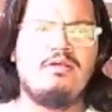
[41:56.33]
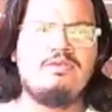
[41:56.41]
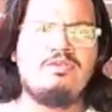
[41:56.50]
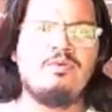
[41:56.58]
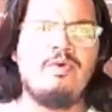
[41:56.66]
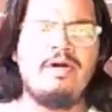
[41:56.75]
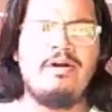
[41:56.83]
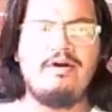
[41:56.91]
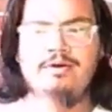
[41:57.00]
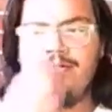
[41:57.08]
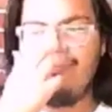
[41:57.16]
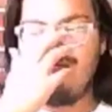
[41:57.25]
to
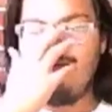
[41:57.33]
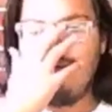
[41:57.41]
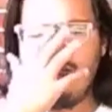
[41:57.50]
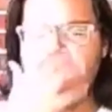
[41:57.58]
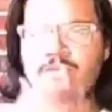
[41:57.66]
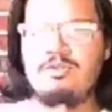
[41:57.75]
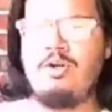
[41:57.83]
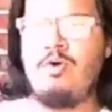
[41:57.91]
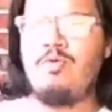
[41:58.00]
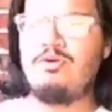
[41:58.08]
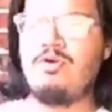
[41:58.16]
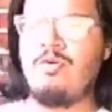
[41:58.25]
where he was
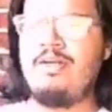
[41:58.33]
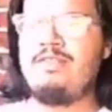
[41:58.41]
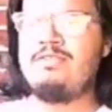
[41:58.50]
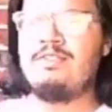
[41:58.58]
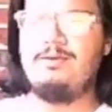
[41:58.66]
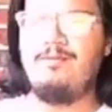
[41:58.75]
going crazy.